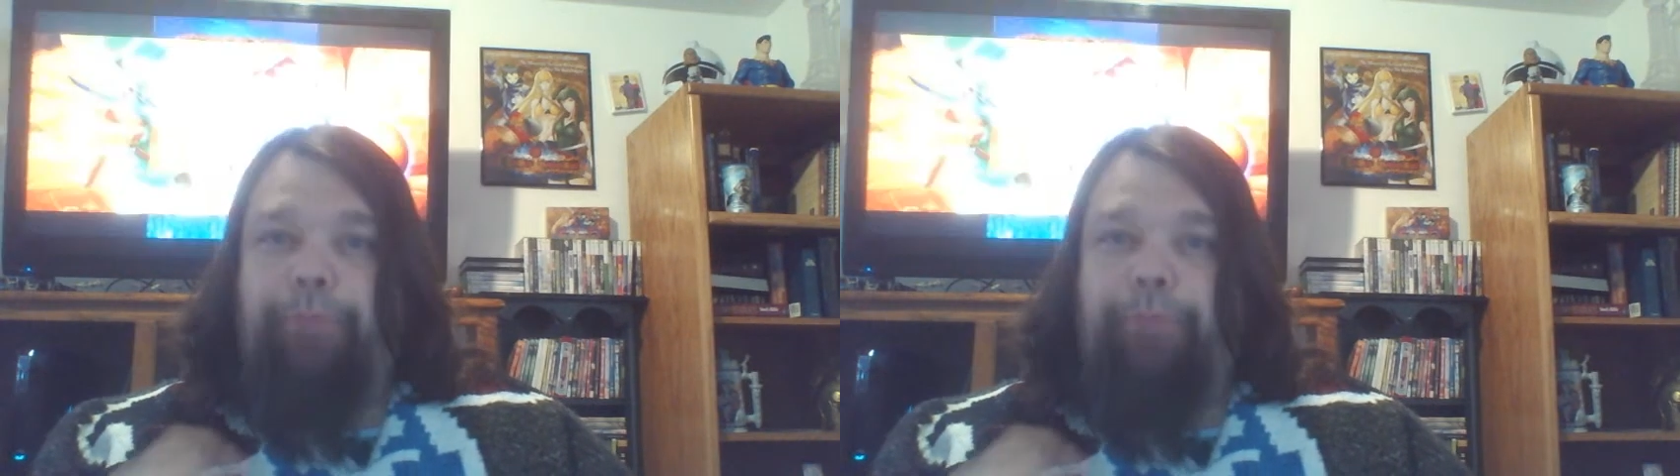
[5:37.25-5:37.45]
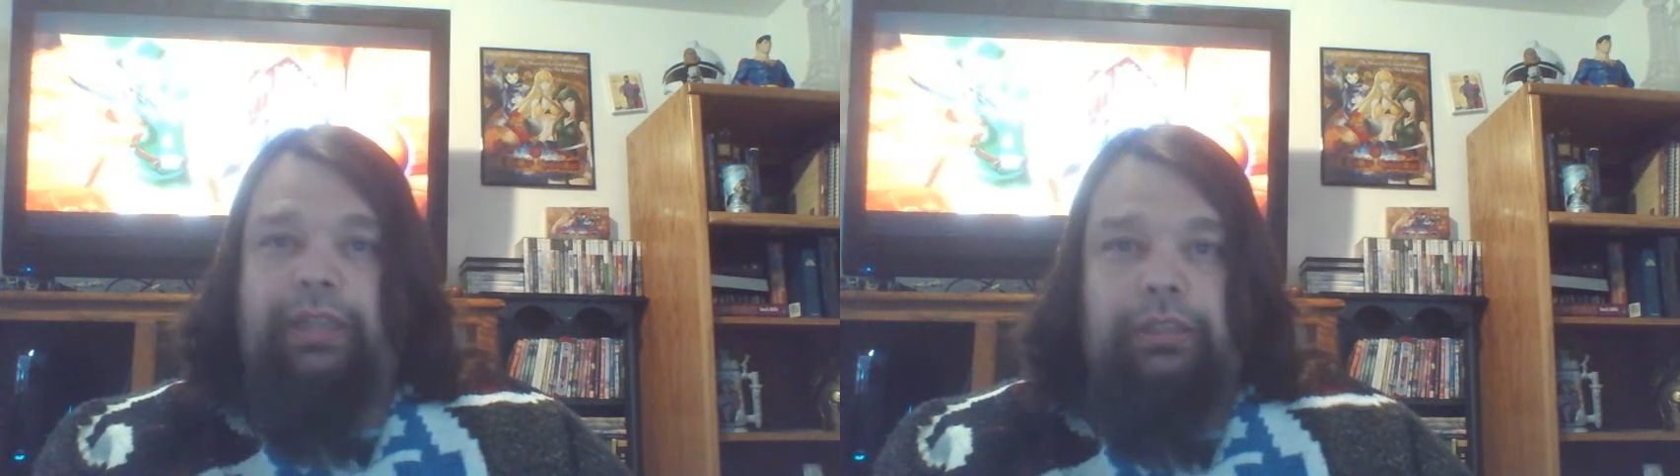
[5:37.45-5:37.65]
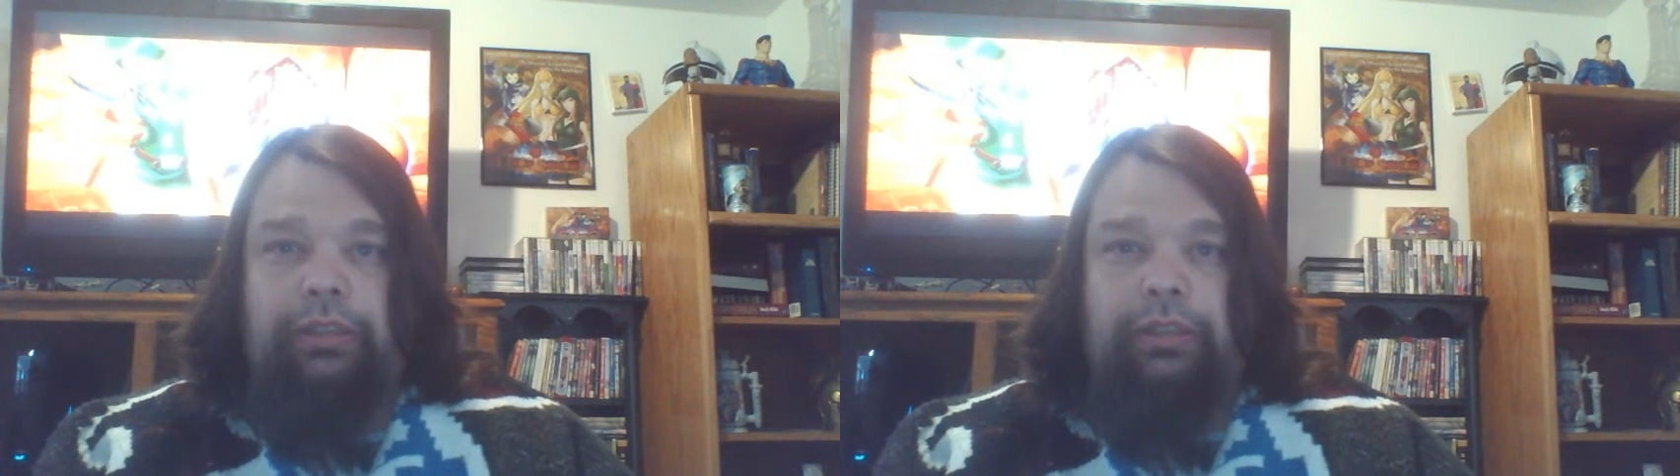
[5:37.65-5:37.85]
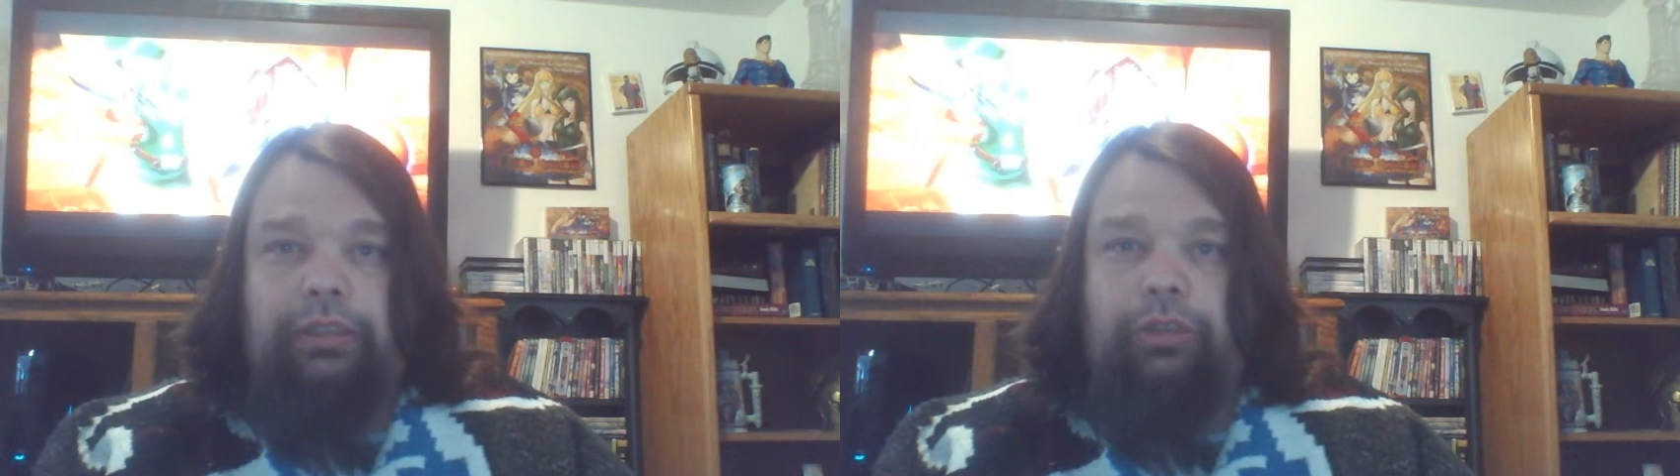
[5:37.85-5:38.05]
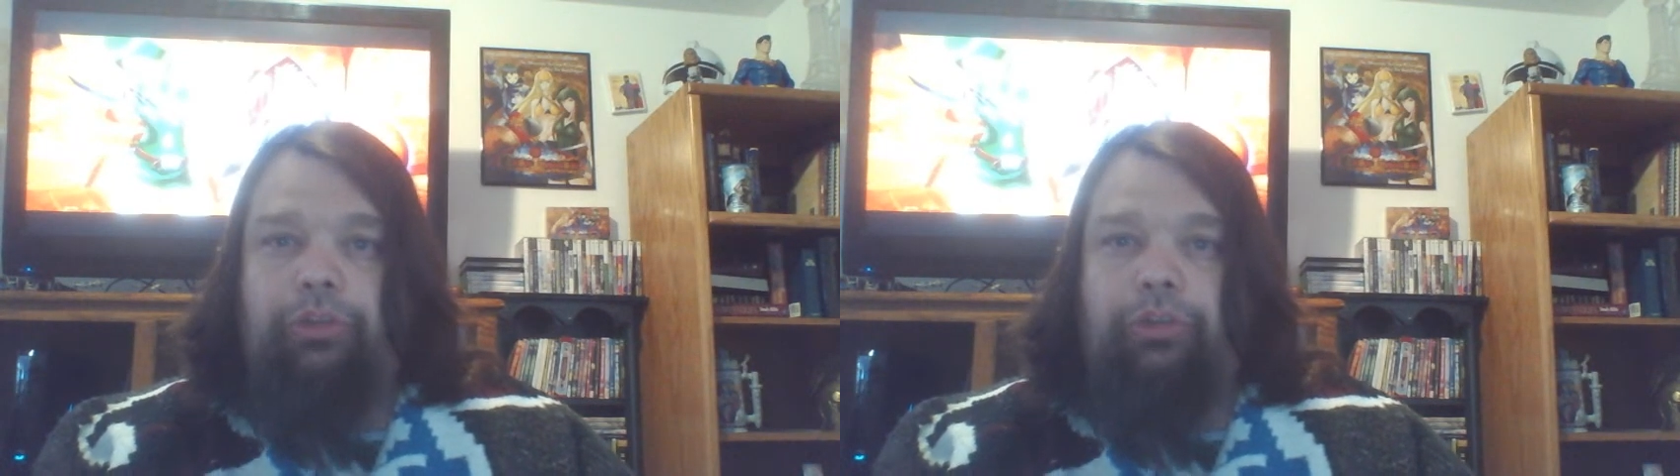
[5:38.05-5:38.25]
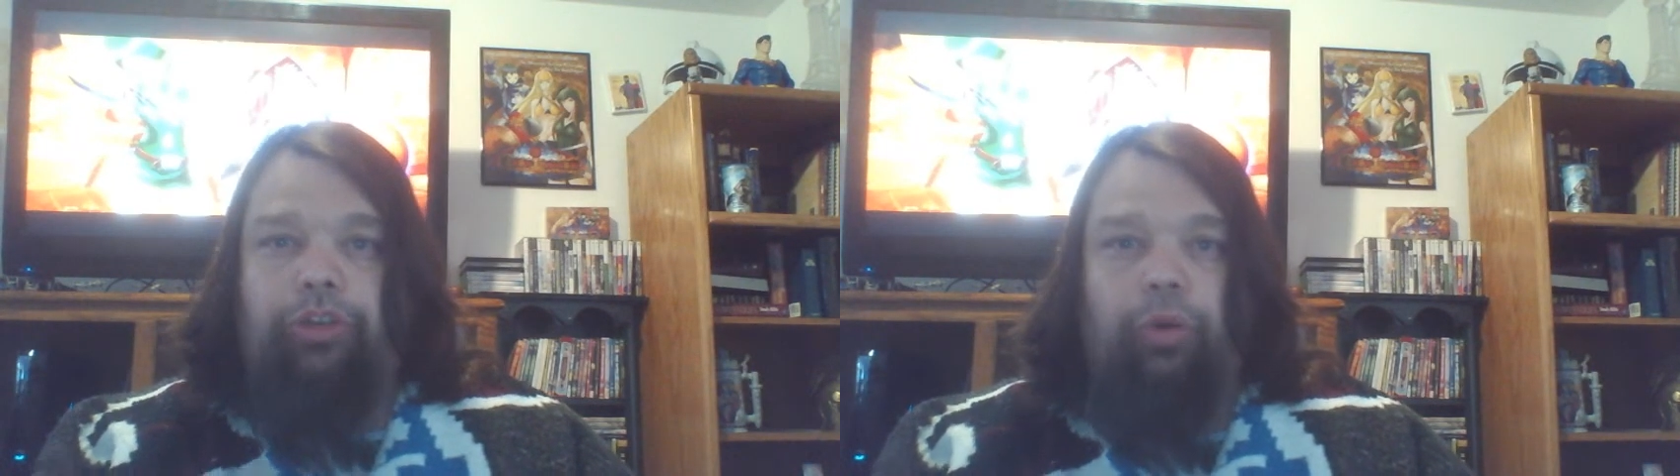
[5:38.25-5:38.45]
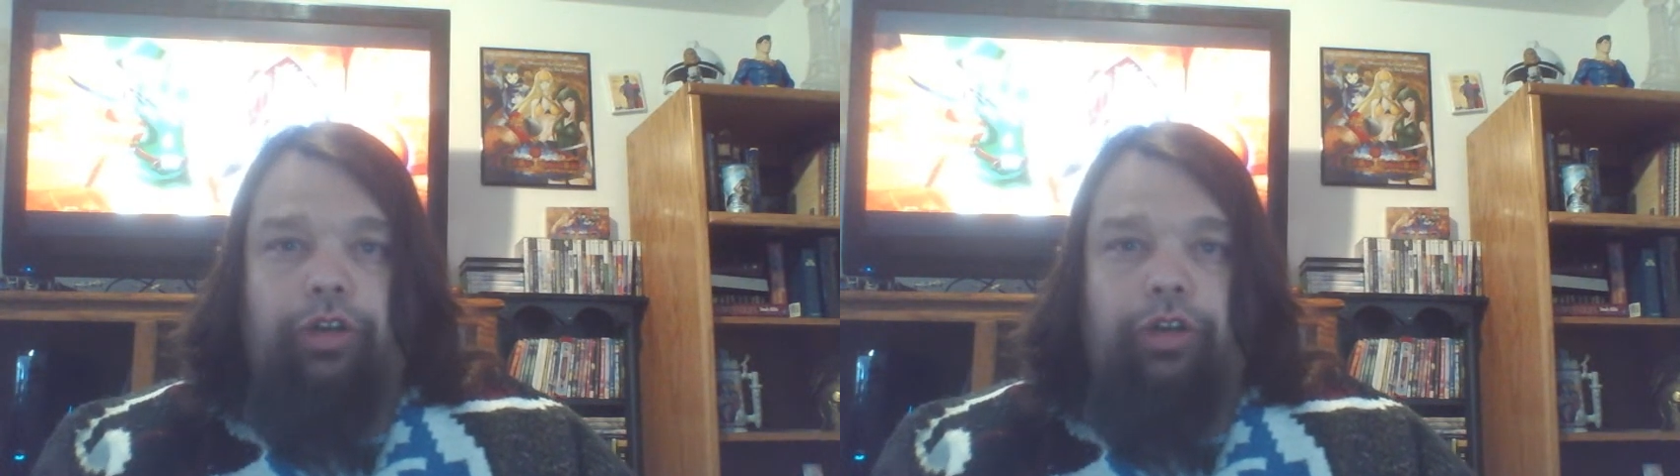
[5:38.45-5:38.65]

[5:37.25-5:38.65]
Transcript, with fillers: best suits your